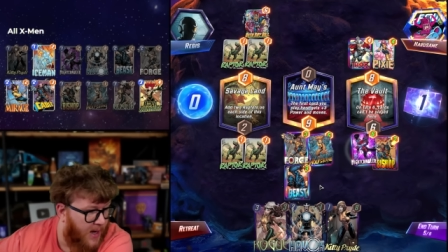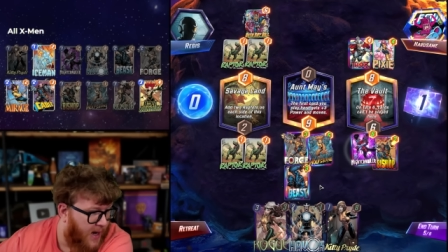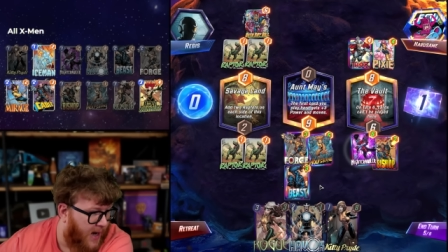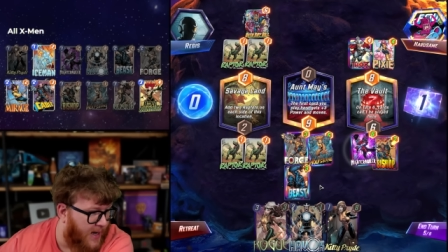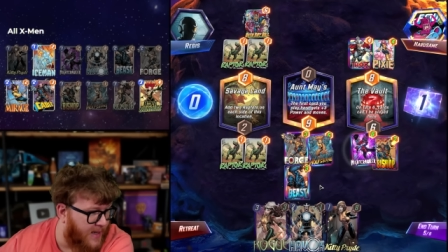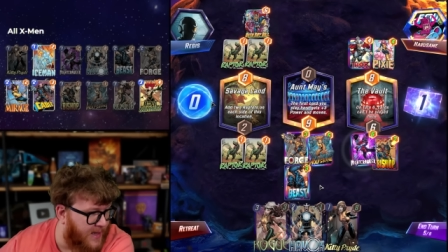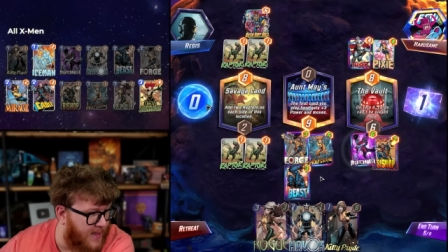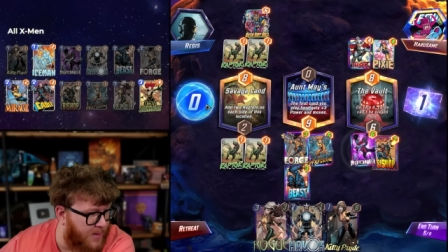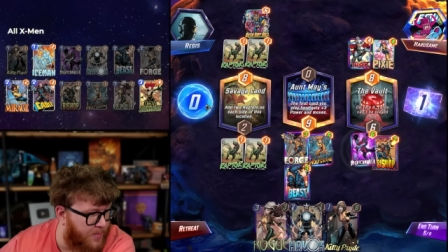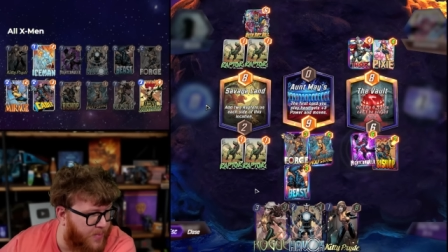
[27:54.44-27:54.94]

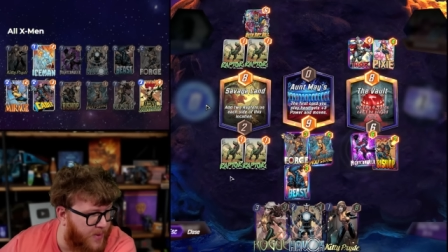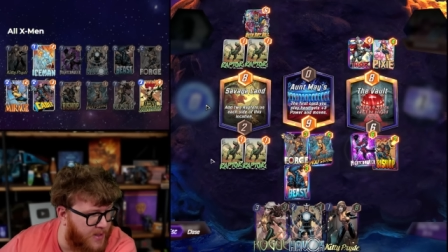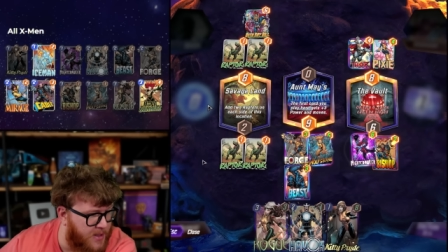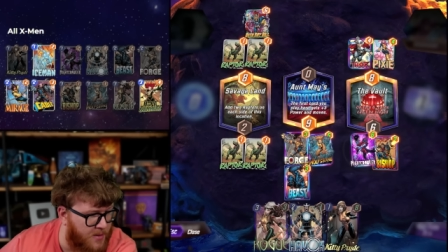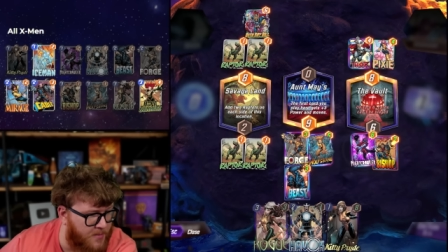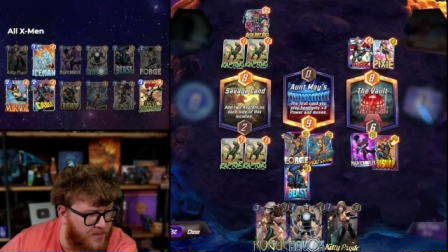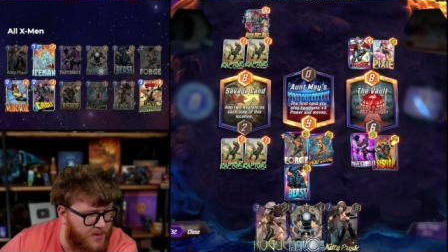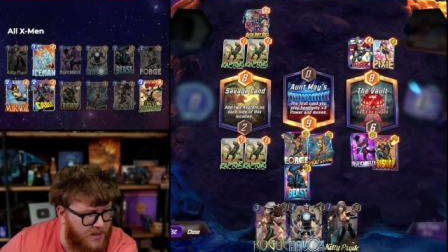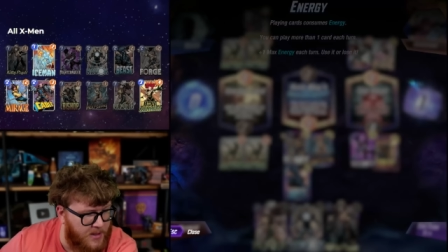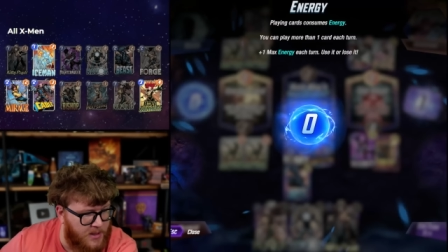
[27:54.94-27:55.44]
I think
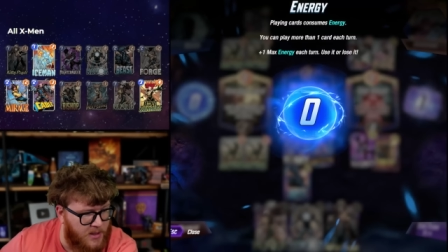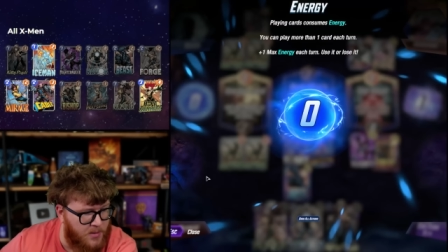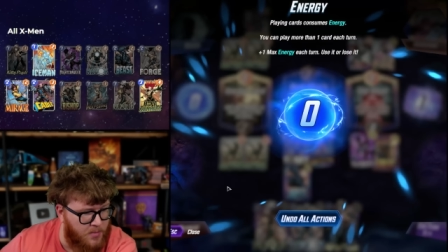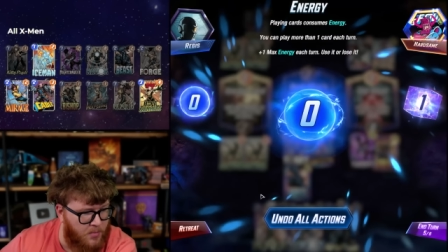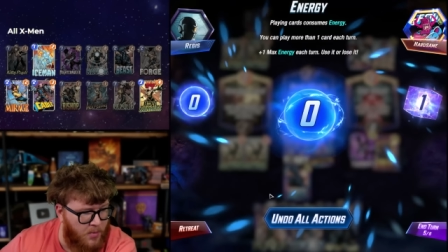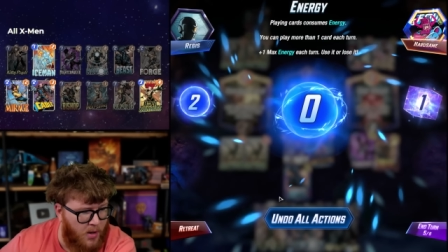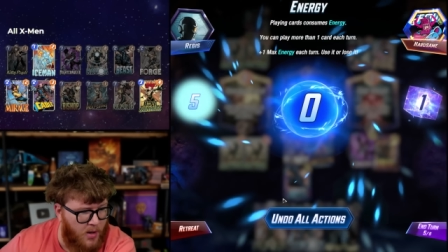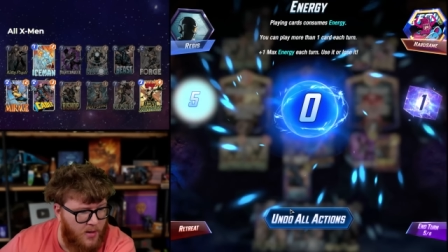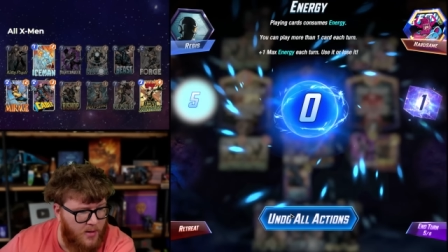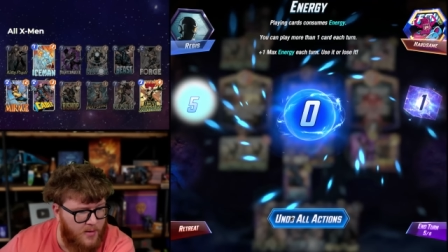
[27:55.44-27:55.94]
Bishop's just
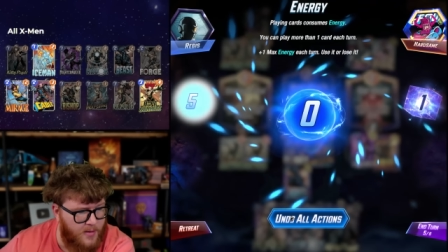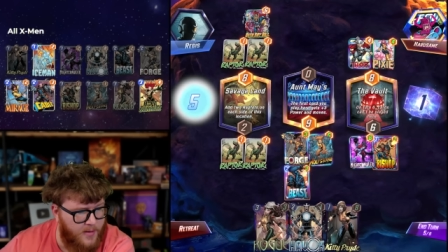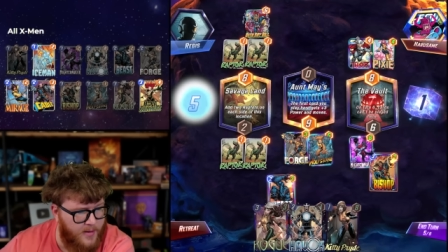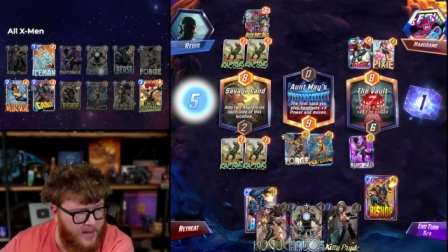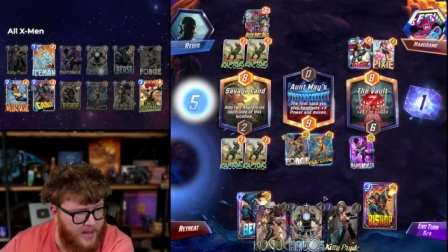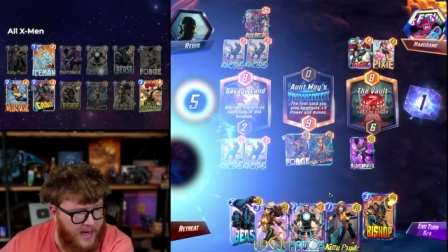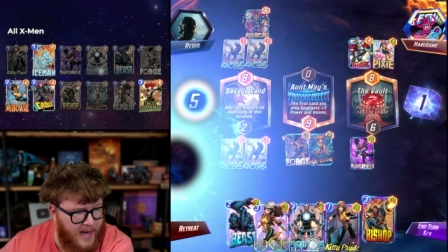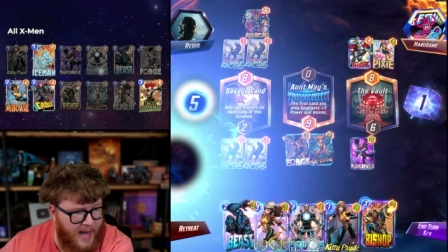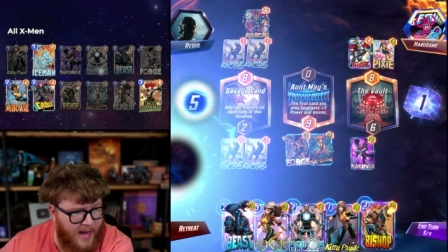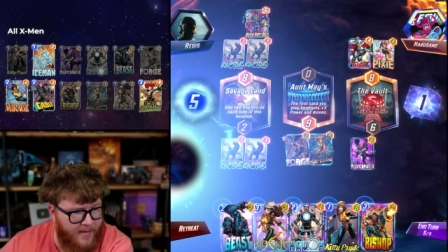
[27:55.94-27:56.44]
smaller
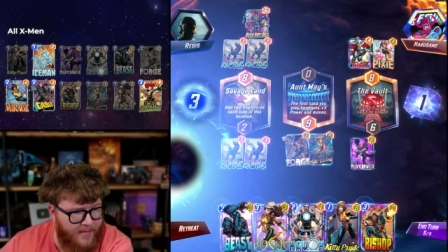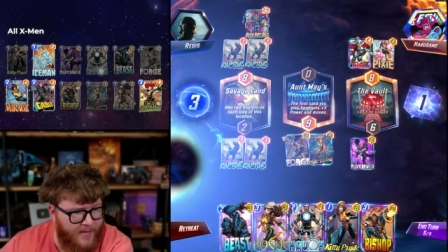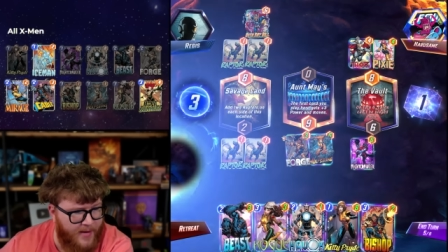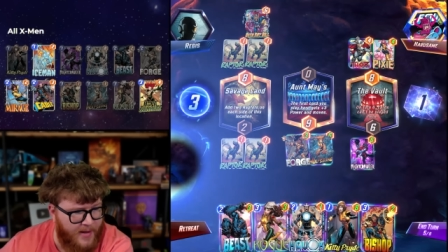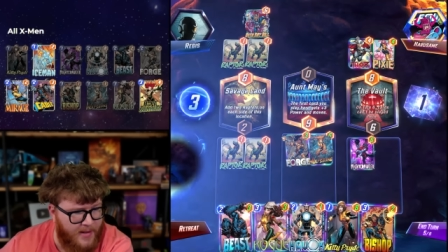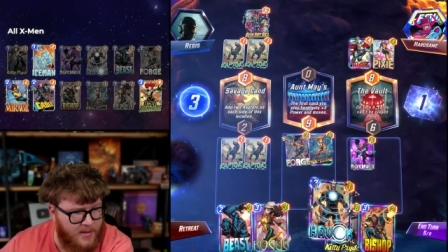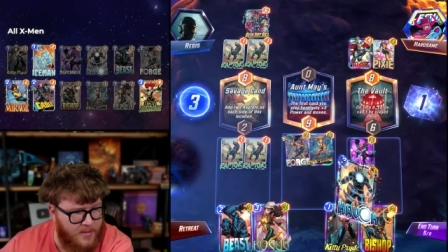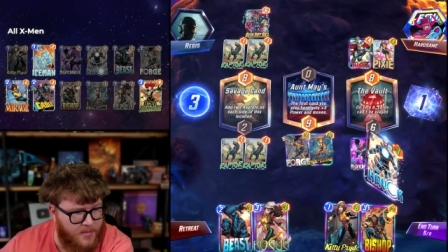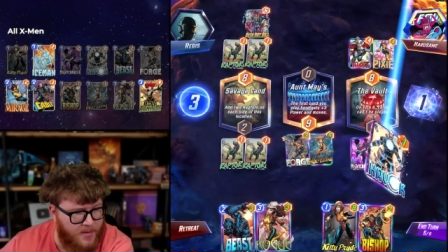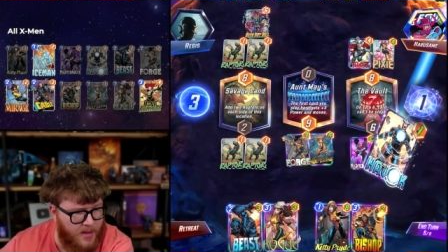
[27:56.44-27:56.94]
than
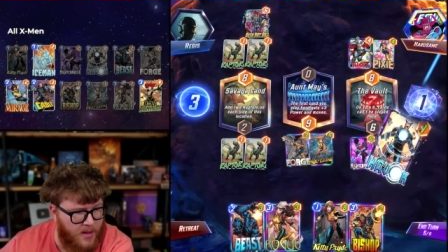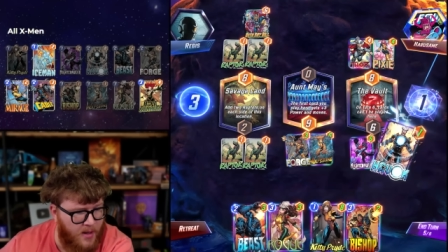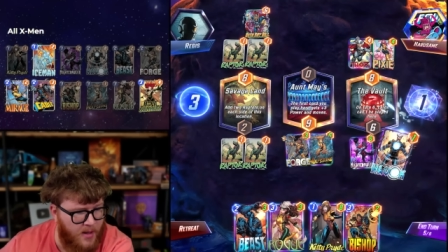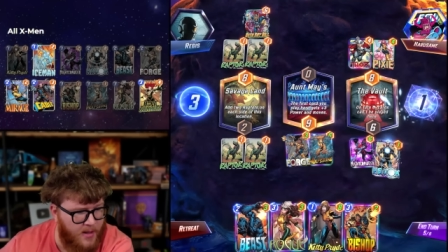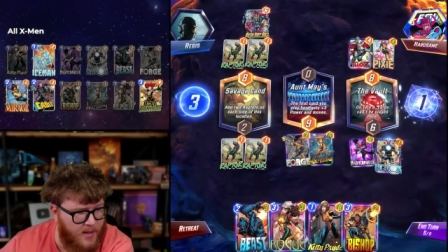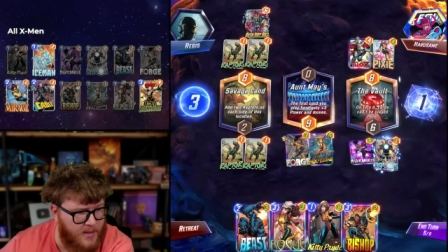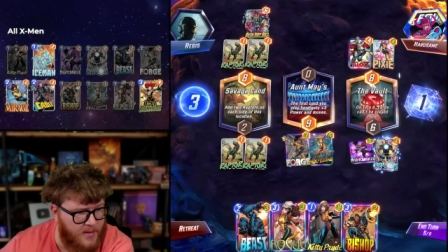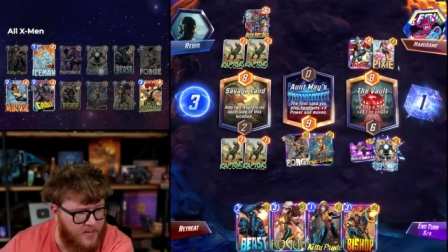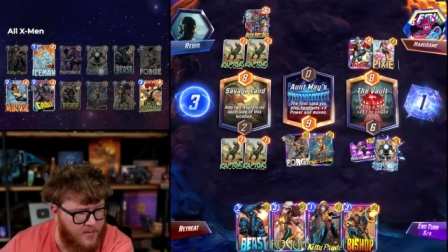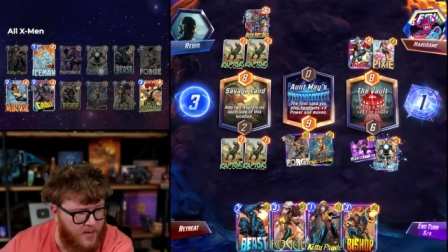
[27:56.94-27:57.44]
Havok, to be
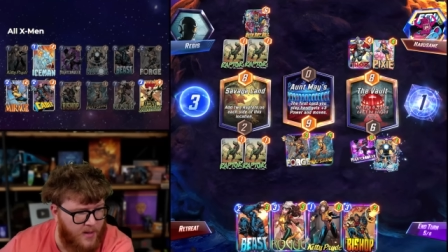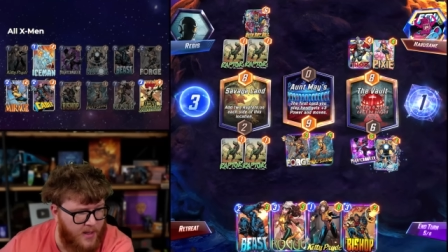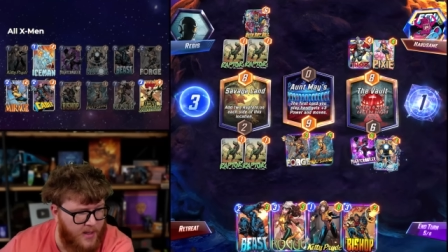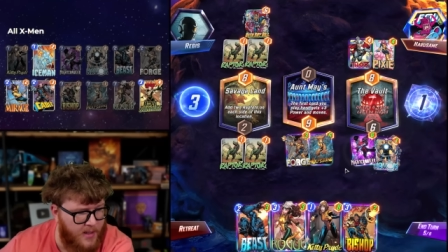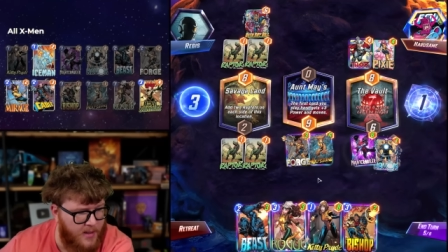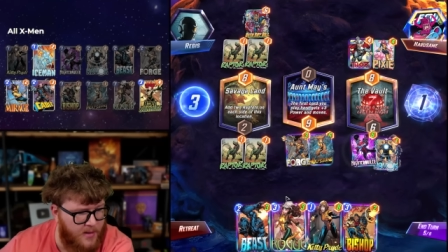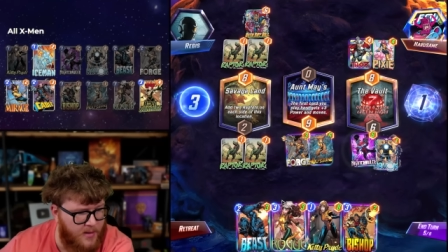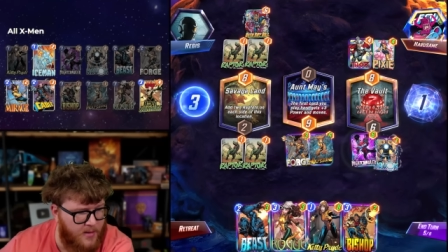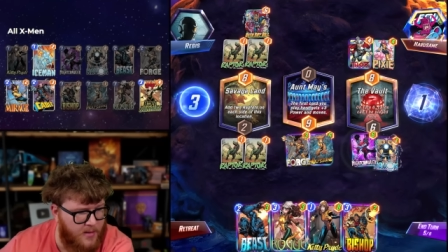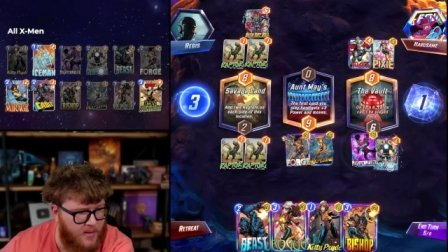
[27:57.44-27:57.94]
honest, right?